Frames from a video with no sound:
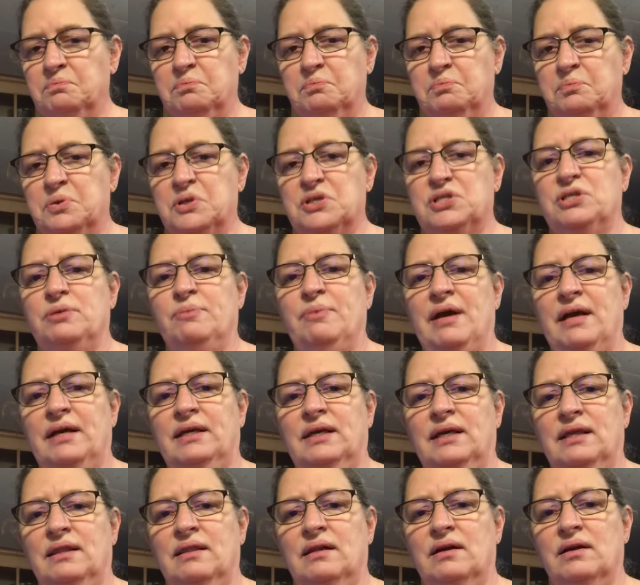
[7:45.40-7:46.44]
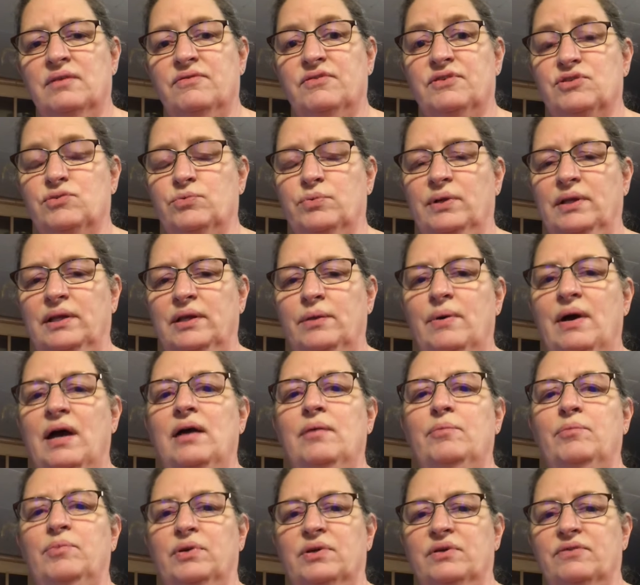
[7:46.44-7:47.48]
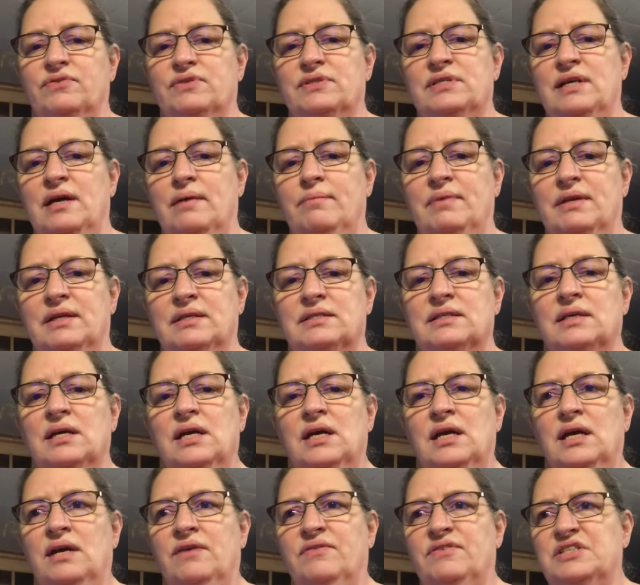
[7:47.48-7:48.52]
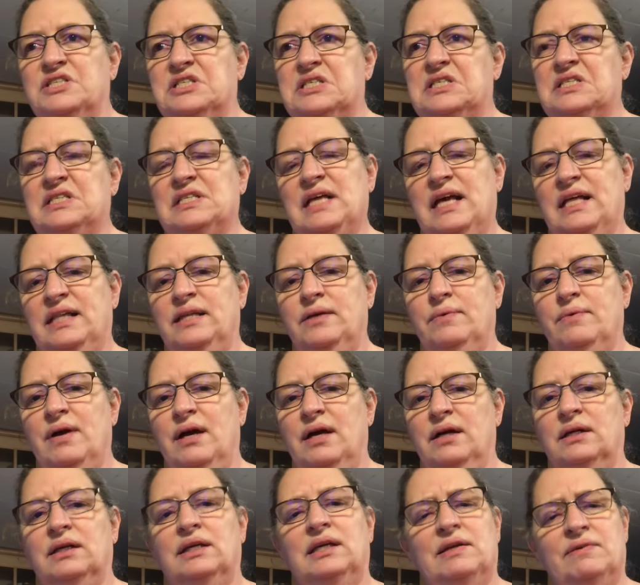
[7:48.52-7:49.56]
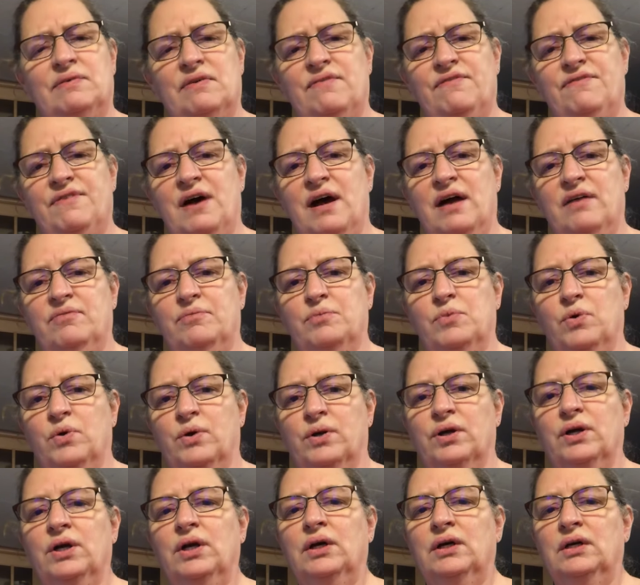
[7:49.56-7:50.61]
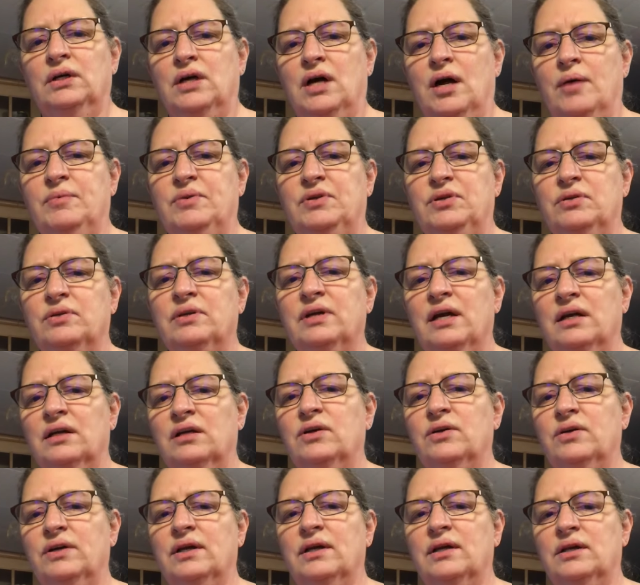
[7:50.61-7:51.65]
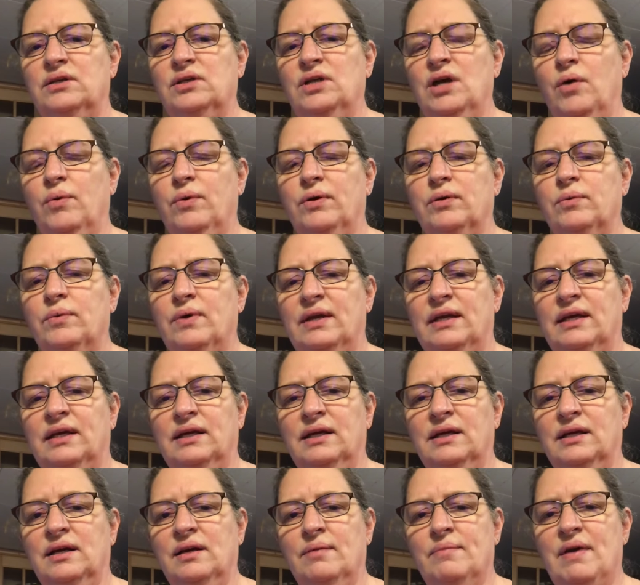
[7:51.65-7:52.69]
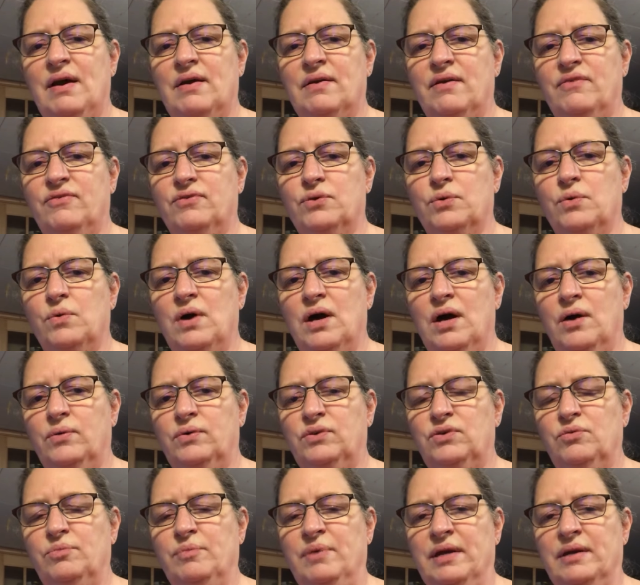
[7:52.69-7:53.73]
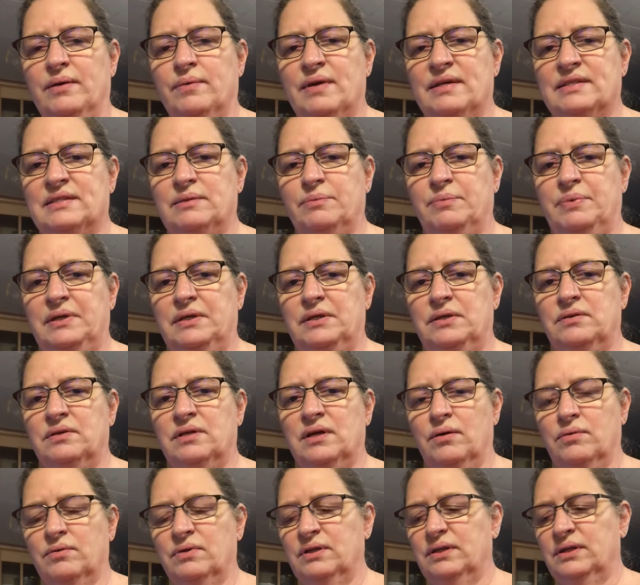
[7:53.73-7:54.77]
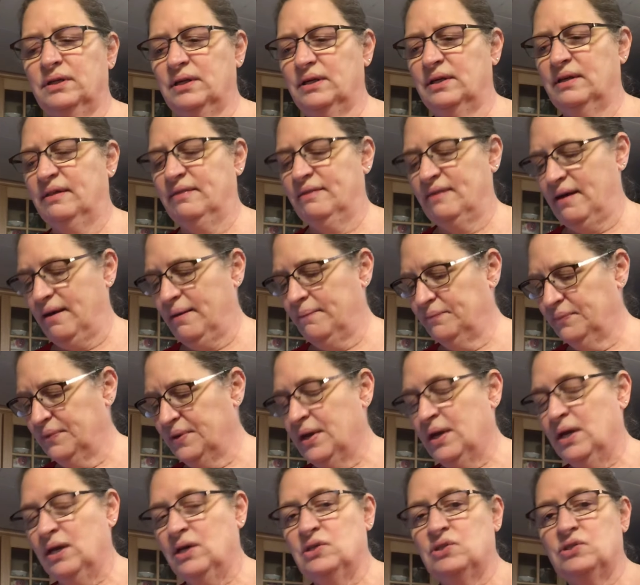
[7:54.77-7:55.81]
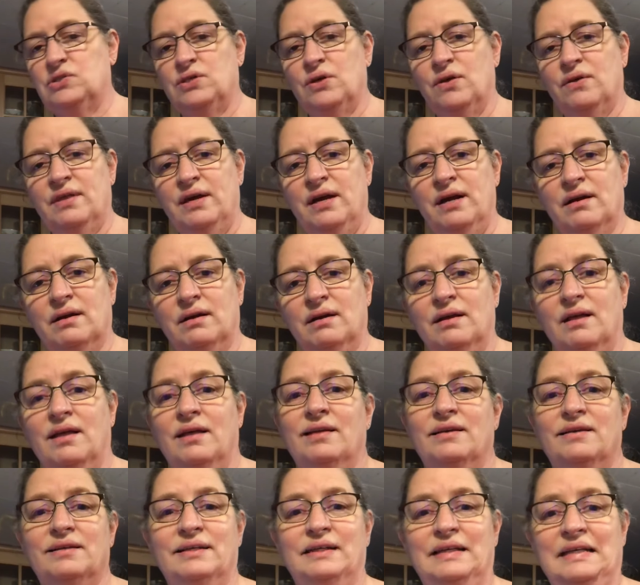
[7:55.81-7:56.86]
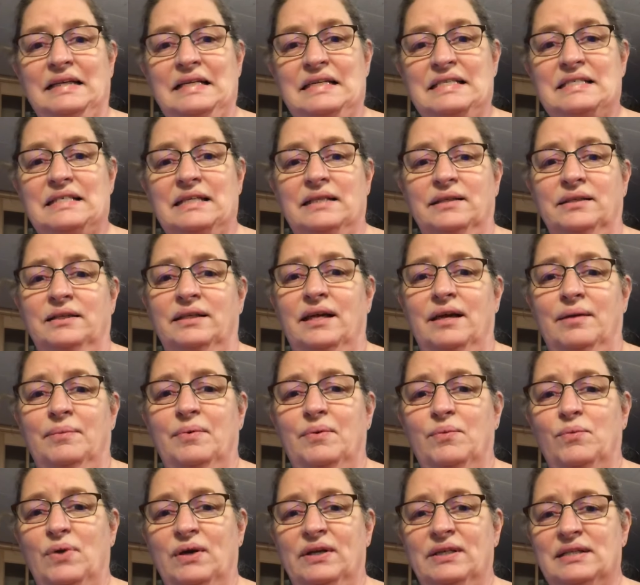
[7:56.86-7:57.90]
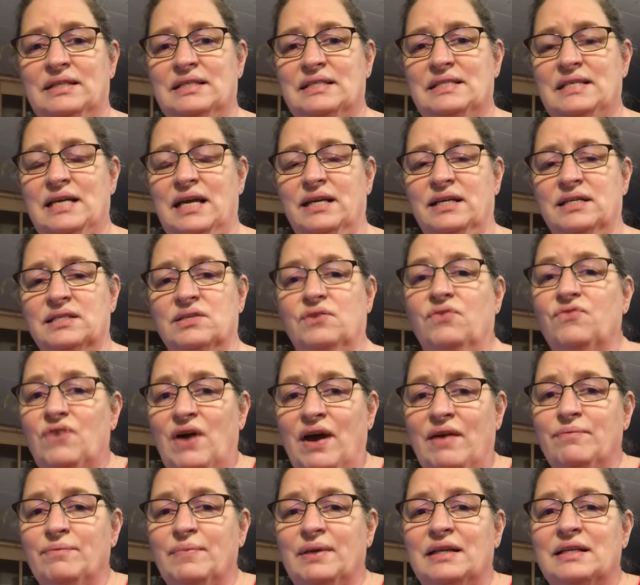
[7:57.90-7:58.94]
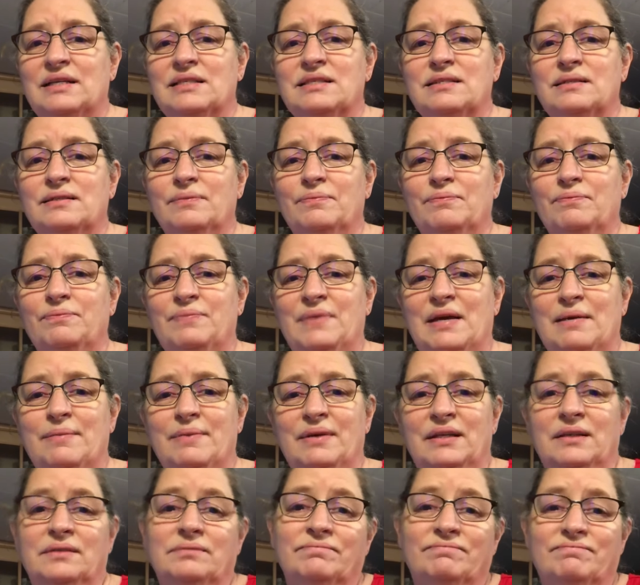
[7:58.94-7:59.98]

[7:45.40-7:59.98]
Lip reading: push it back in there. If it's really wet, put it for 10 minutes. If it's just slightly wet, give it 5 more. I mean, you get good at knowing when it can come out after a while. When you've made a recipe, you get really good at that. So there. Easy. I mean, what did it take us? 5 minutes, maybe?